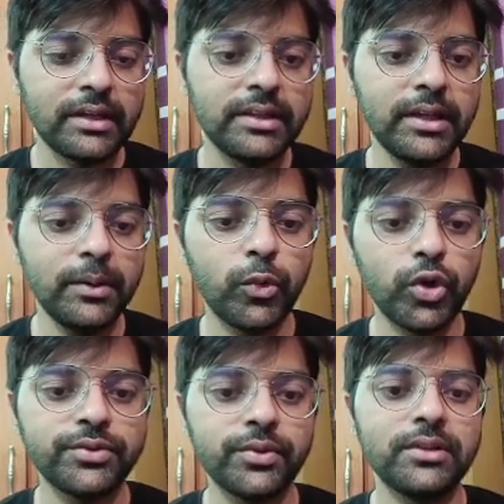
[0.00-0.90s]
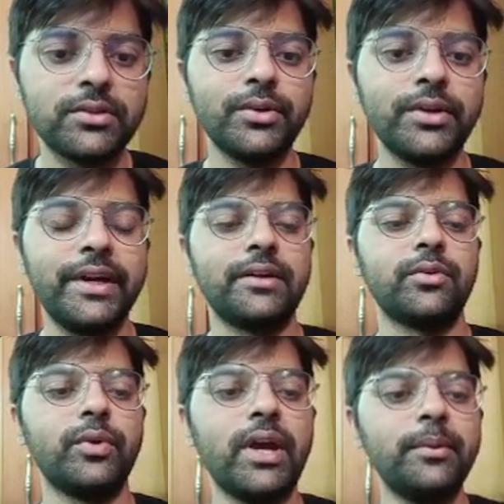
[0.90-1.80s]
then Boris will throw 8.
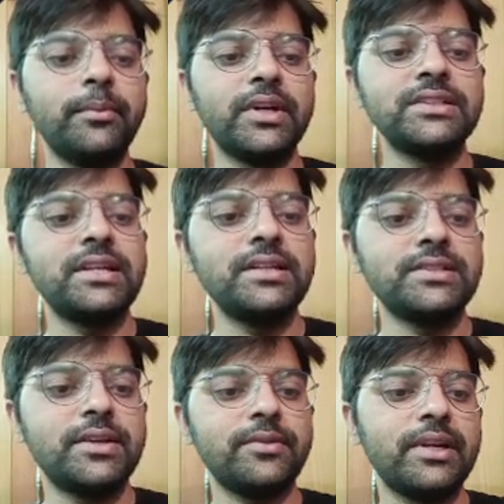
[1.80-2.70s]
Why I am considering 7?